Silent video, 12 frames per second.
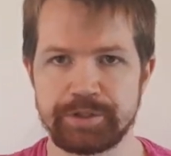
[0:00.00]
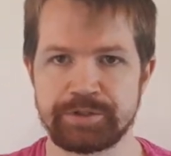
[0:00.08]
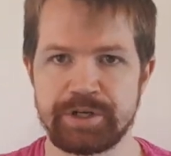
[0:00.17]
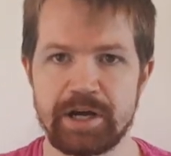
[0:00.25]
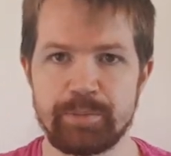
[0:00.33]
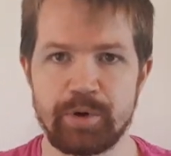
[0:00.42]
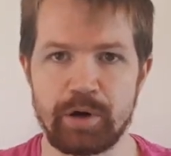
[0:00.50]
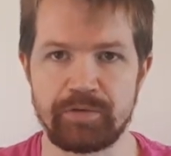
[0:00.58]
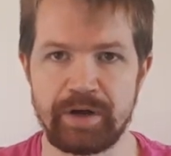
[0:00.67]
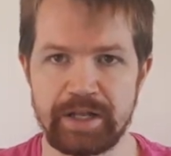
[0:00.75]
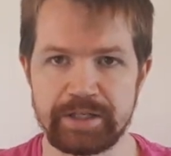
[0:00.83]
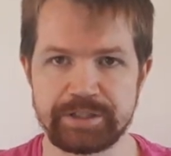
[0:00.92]
type
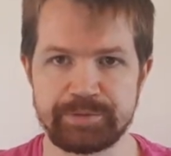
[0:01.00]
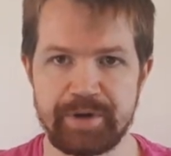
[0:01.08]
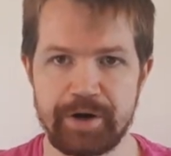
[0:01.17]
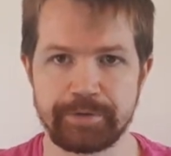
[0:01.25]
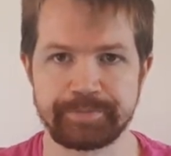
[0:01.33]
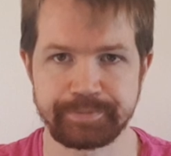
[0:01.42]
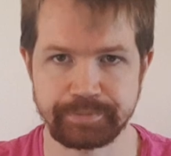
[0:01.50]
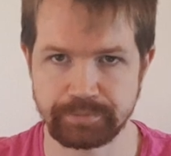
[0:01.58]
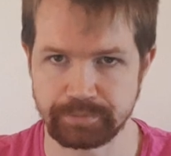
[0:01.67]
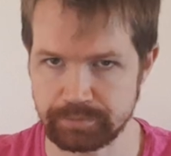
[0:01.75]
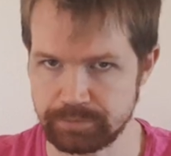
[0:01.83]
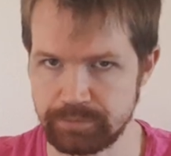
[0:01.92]
of Helles beer
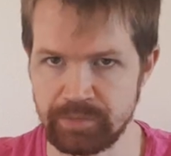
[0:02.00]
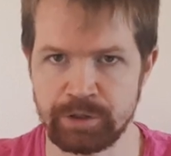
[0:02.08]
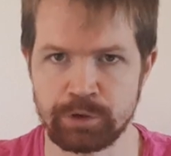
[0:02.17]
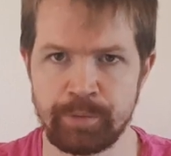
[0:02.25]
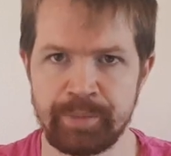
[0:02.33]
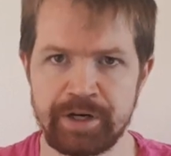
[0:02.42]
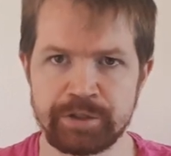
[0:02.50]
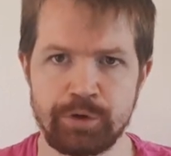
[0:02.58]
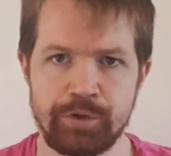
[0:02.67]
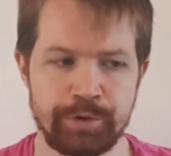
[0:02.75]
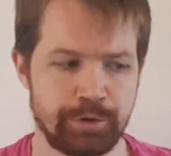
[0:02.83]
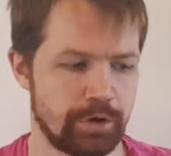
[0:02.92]
compared
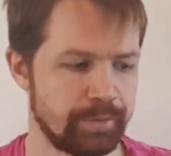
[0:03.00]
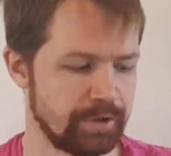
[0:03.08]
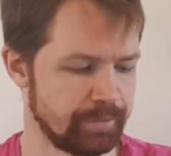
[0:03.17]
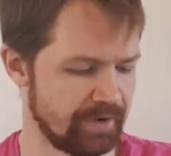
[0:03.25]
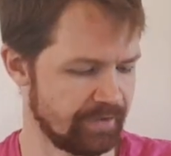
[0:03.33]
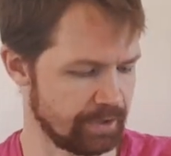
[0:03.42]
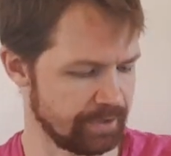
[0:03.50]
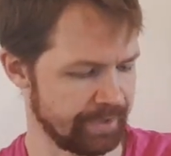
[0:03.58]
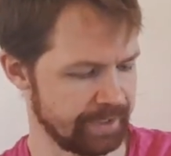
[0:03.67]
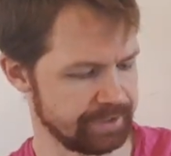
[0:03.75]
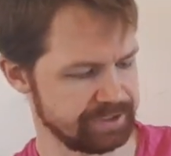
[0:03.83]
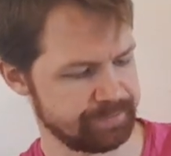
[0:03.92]
to the normal Bavarian
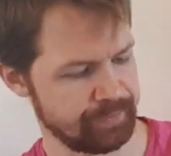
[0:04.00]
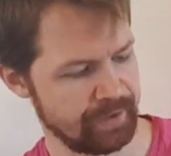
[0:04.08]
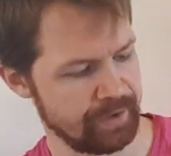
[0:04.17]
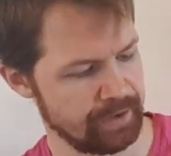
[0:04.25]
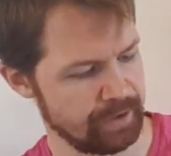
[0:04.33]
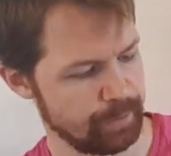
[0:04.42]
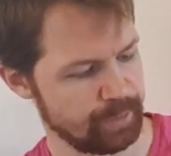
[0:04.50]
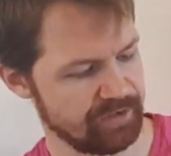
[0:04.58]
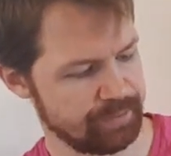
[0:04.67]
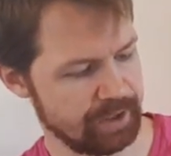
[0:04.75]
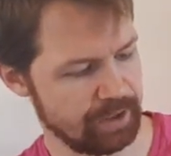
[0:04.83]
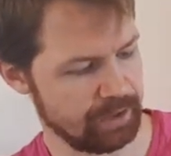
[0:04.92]
Helles.
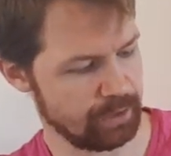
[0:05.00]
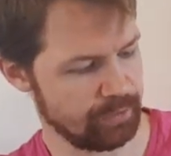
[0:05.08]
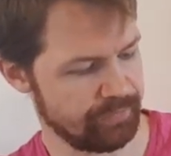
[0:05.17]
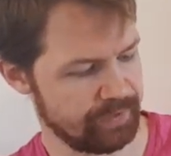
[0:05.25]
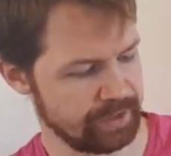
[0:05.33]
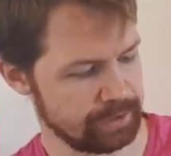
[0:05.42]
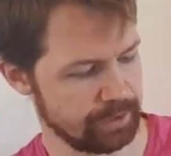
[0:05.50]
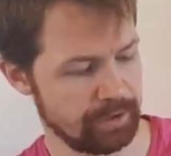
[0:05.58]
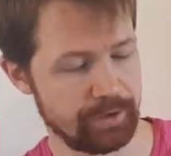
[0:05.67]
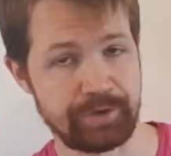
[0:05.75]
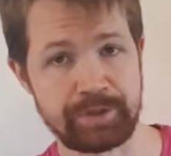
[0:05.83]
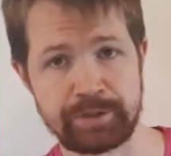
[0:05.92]
Brauerei
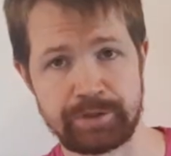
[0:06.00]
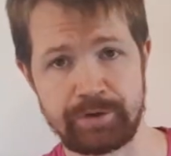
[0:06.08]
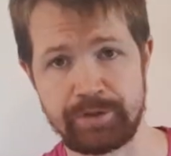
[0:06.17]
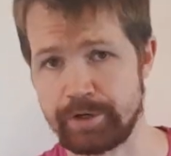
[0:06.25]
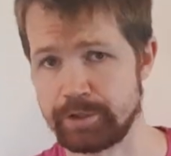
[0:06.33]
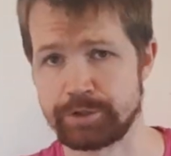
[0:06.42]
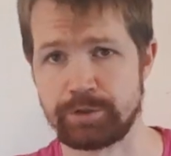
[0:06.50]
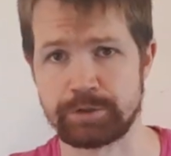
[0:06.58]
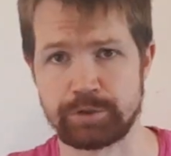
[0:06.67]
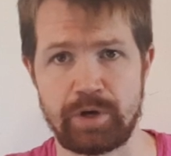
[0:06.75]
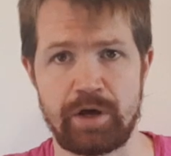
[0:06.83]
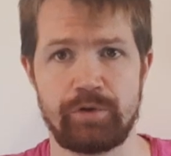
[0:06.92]
Winkler, there is
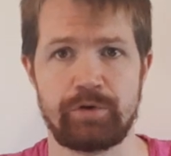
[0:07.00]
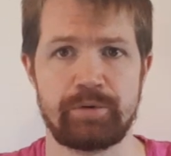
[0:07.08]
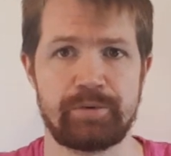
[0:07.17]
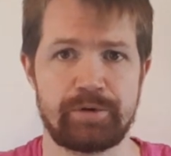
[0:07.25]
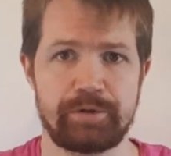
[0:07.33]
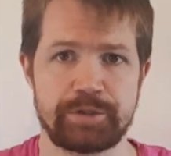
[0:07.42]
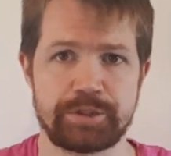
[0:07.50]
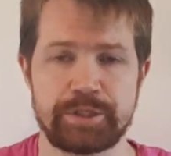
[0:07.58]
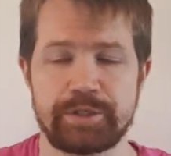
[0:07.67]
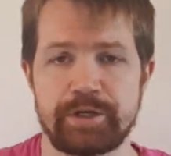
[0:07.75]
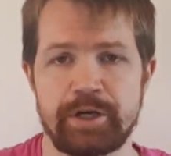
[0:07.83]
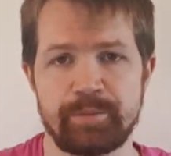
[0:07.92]
also other
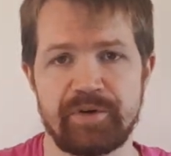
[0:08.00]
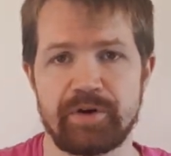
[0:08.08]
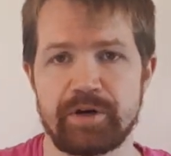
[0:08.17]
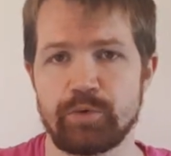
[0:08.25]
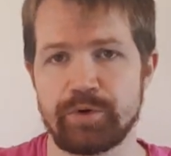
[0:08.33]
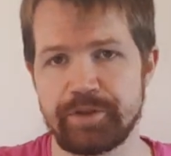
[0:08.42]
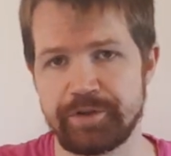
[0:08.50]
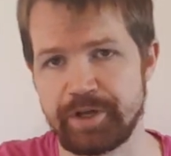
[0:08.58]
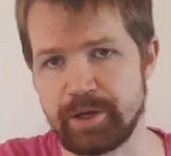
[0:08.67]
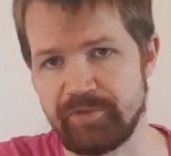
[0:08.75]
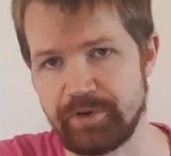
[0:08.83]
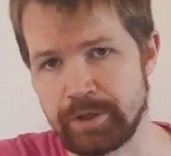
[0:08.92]
breweries in Bavaria with the
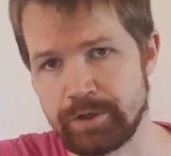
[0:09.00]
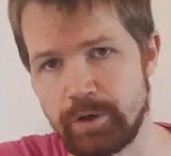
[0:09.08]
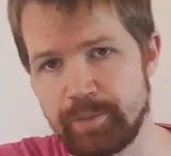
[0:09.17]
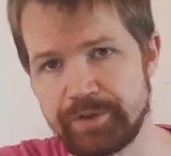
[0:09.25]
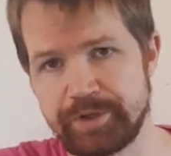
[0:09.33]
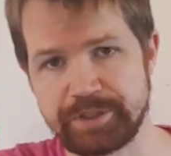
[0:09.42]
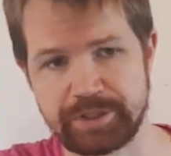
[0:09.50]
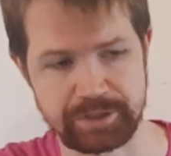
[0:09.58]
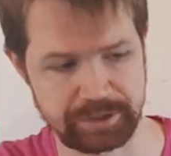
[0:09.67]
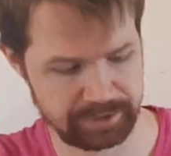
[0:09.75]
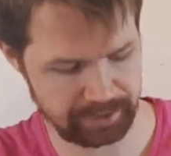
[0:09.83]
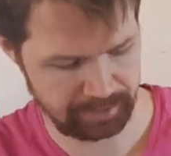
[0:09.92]
name Winkler, but this
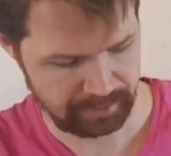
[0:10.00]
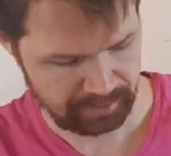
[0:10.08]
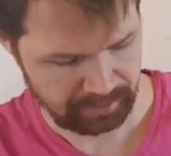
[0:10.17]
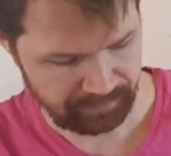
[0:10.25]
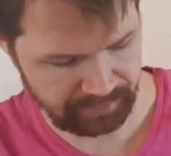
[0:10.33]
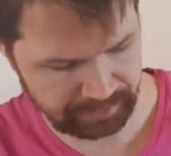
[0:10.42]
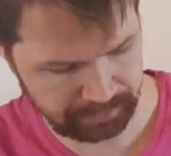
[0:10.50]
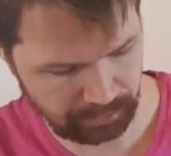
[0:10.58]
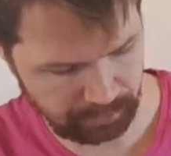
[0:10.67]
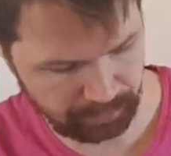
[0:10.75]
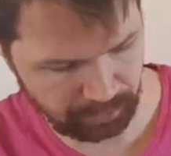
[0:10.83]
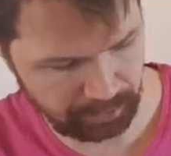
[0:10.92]
is the
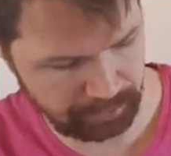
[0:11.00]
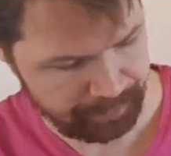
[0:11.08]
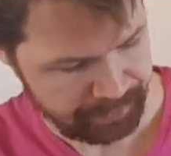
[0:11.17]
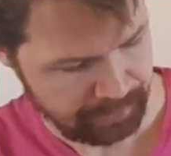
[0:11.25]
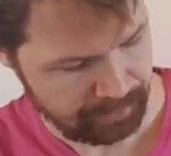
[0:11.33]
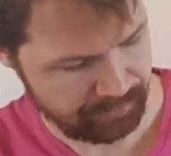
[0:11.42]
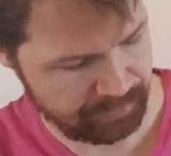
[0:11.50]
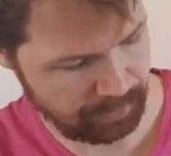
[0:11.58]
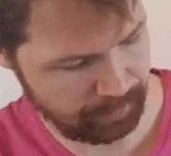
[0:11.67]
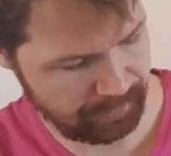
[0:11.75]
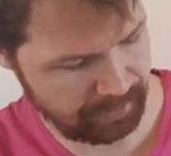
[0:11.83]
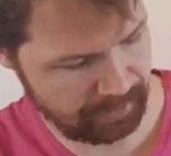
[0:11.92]
Winkler Brauerei
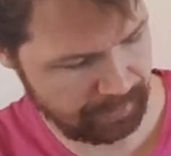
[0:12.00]
from